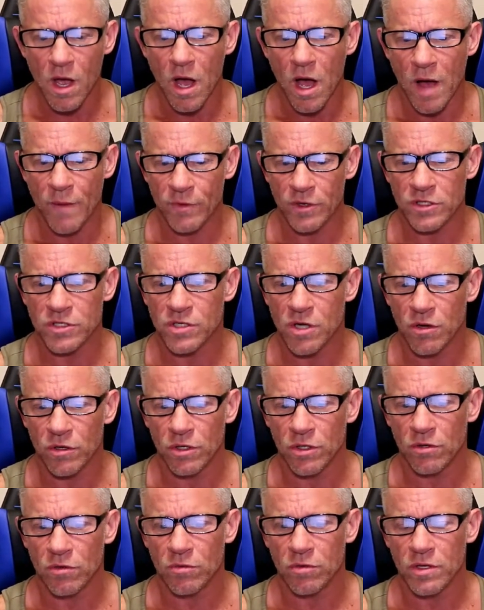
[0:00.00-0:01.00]
I'm going to show
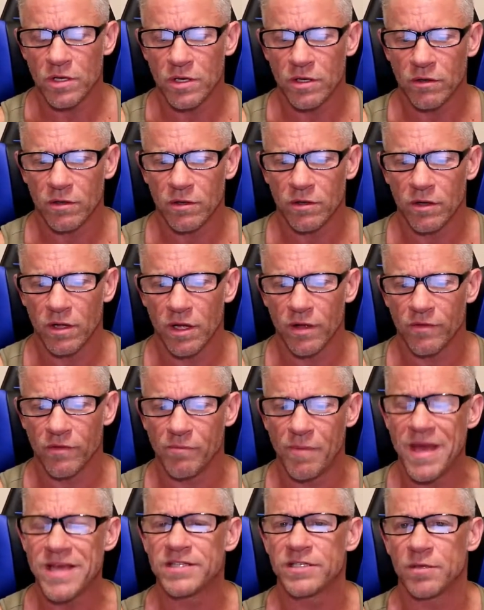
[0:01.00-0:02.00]
you the
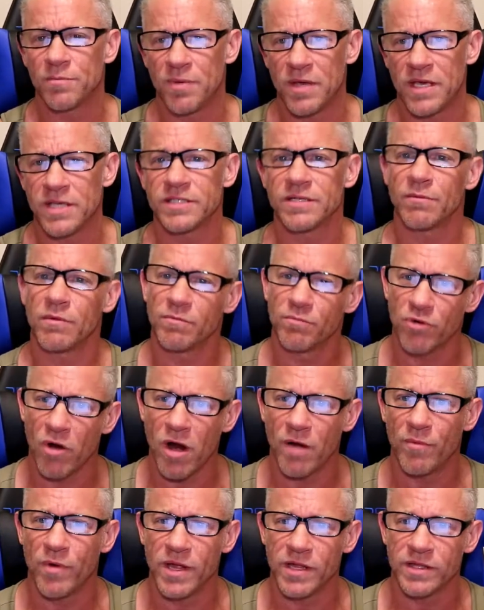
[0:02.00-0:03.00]
basic piece. I'm going to try
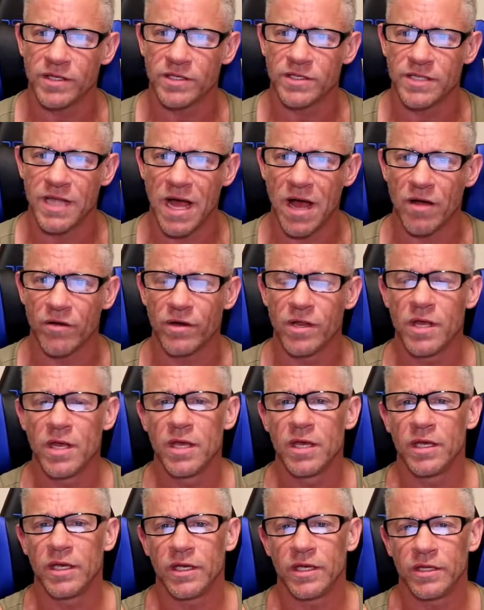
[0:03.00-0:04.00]
to break this down
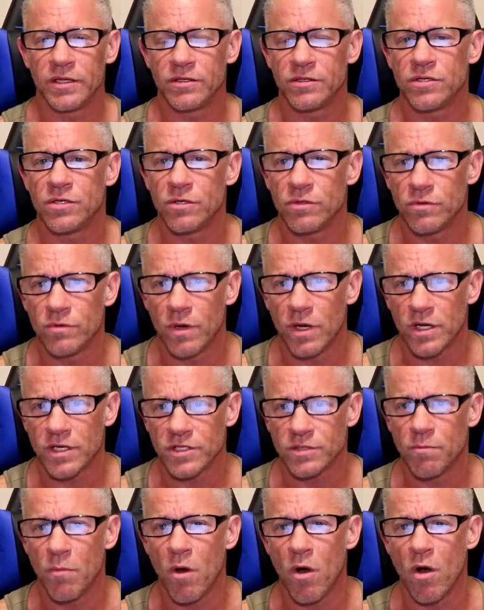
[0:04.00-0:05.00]
into
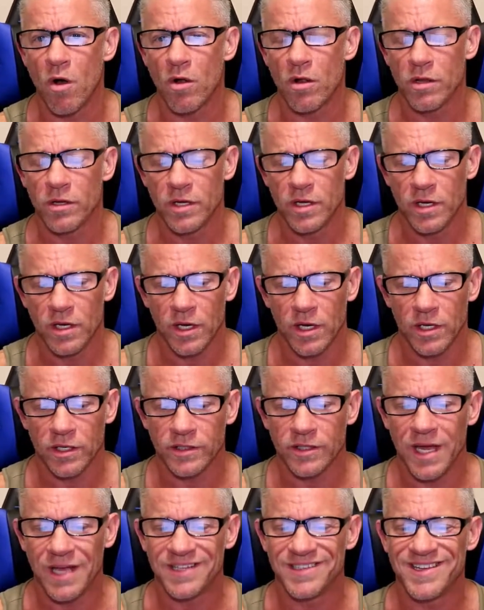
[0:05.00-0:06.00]
small
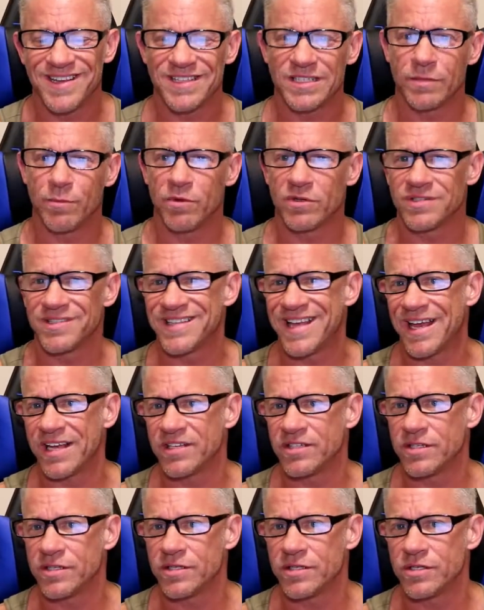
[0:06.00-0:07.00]
digestible
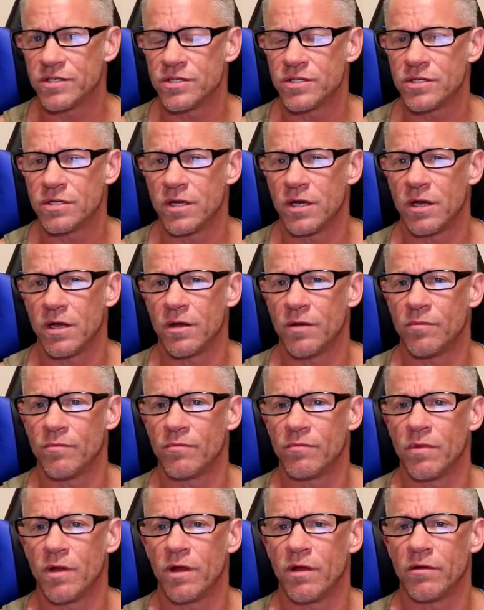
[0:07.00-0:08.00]
sections
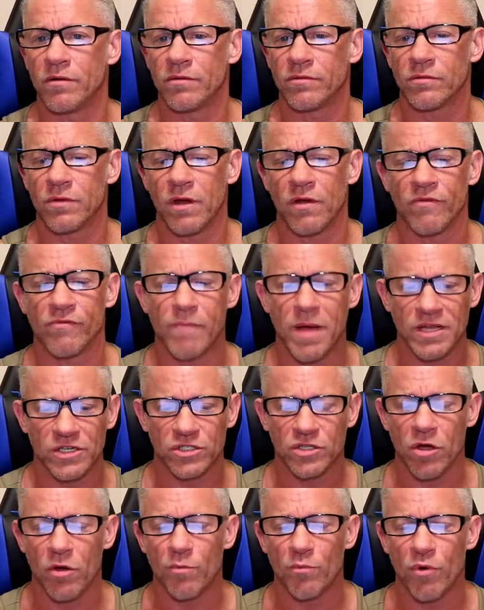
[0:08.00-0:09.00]
of my
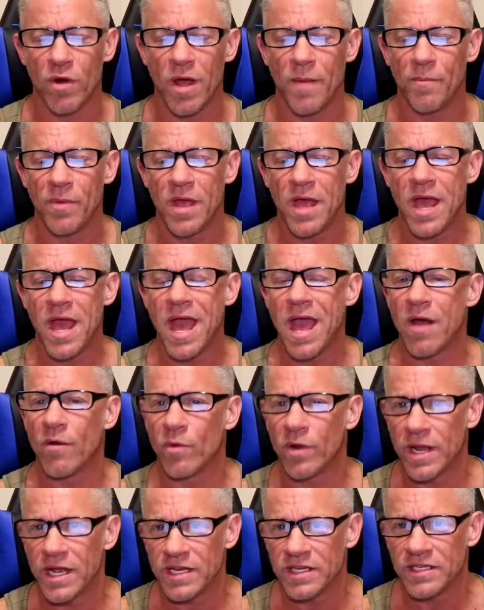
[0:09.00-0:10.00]
show prep and
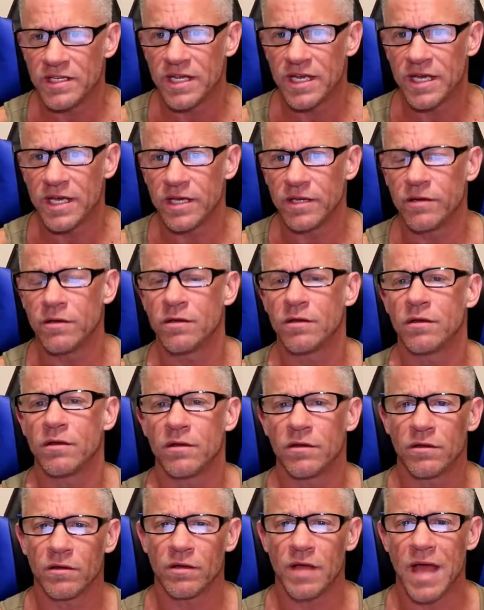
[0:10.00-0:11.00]
what I did
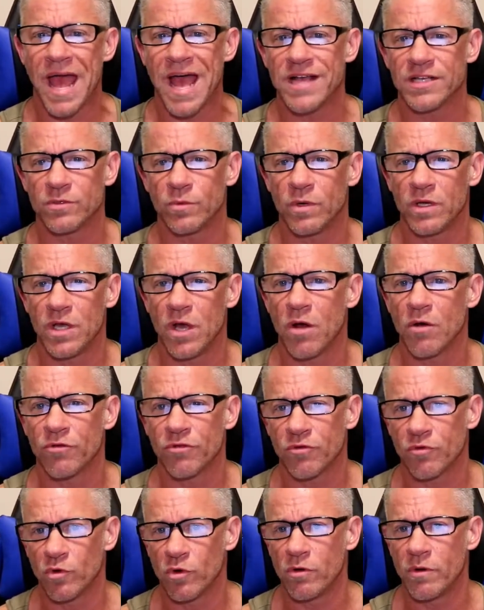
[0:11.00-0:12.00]
as we go
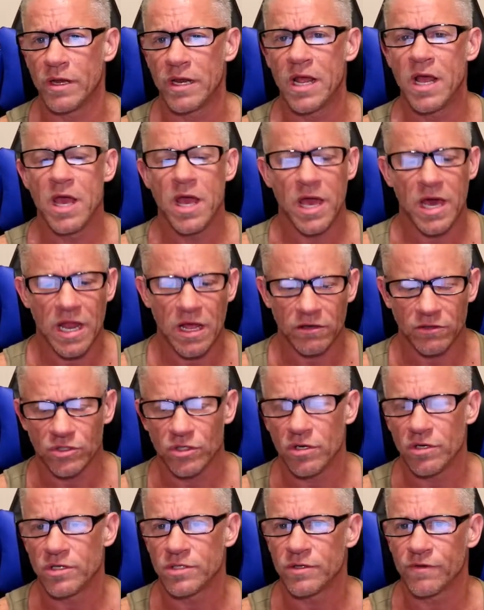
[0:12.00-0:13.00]
through it, and I'll
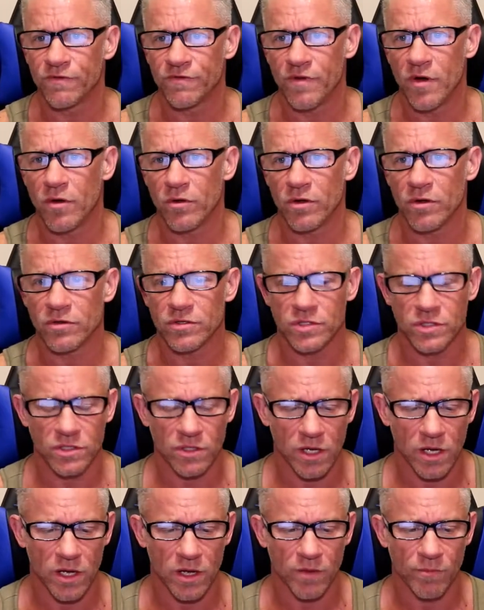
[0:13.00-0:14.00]
show you some
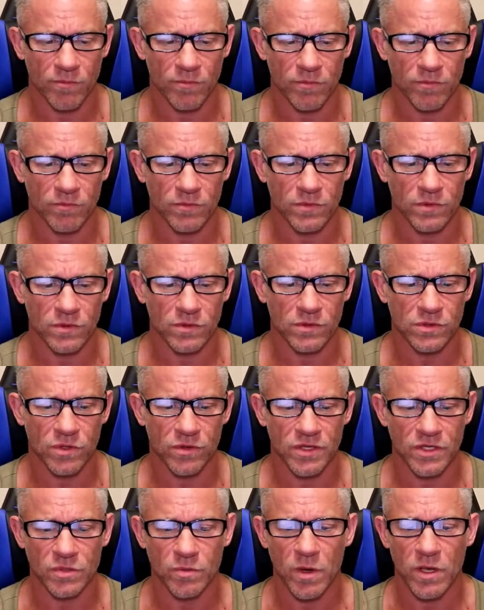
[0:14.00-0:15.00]
photos so
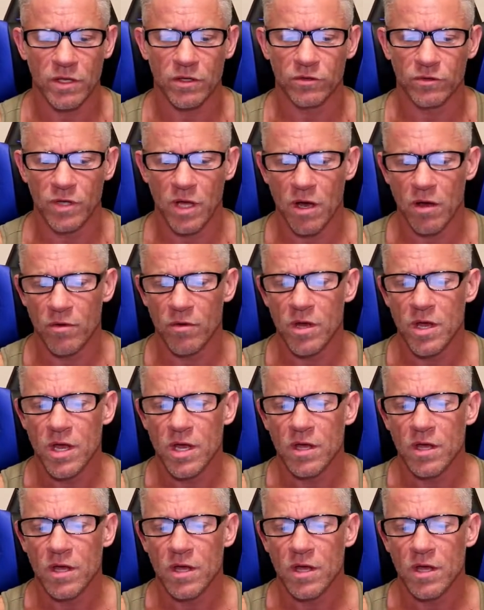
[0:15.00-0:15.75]
this way you'll know.